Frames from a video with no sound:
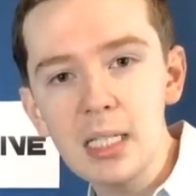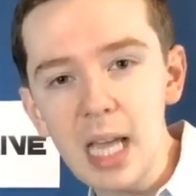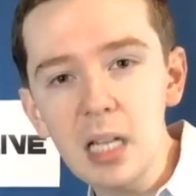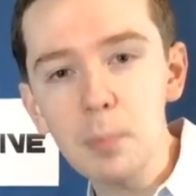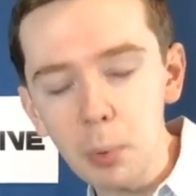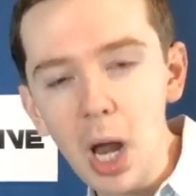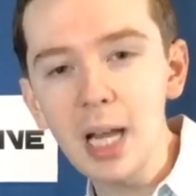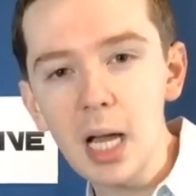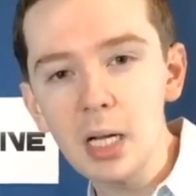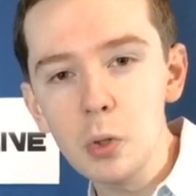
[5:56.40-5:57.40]
Kenneth
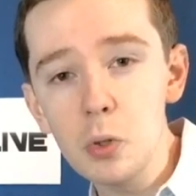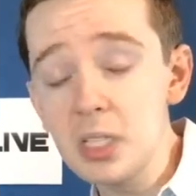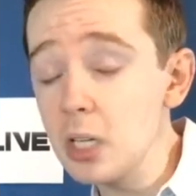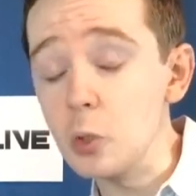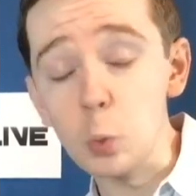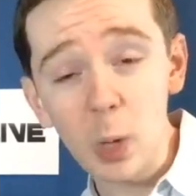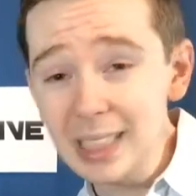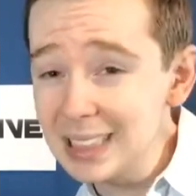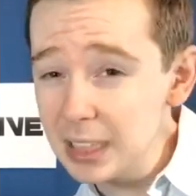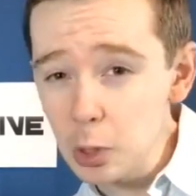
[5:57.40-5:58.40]
Branagh, who did a
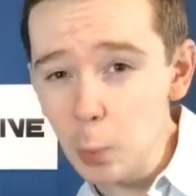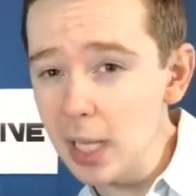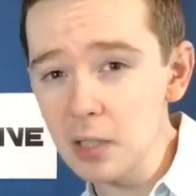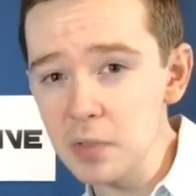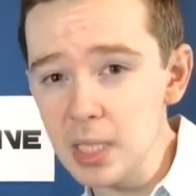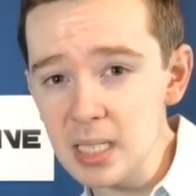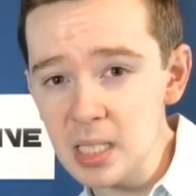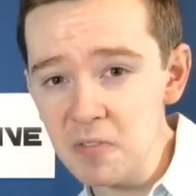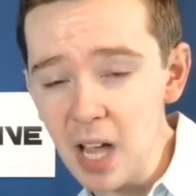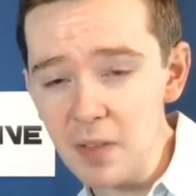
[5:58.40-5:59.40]
great Cinderella for
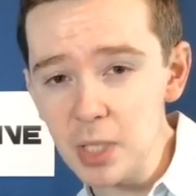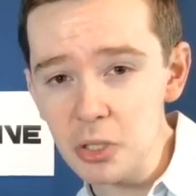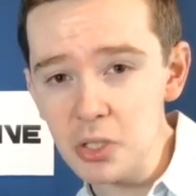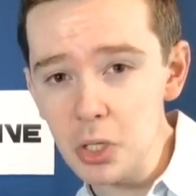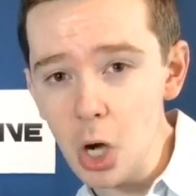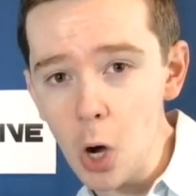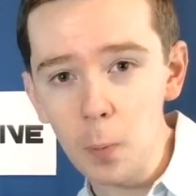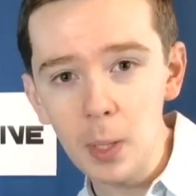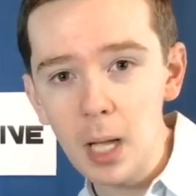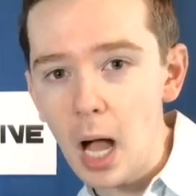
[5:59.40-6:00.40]
Disney 5 years
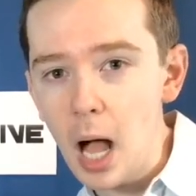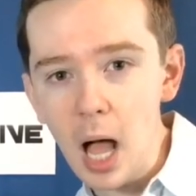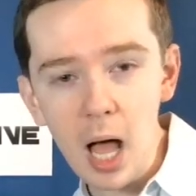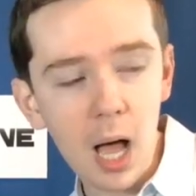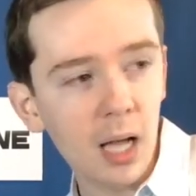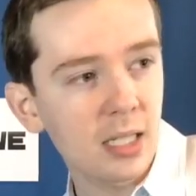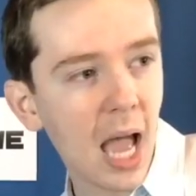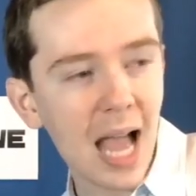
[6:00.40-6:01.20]
ago, there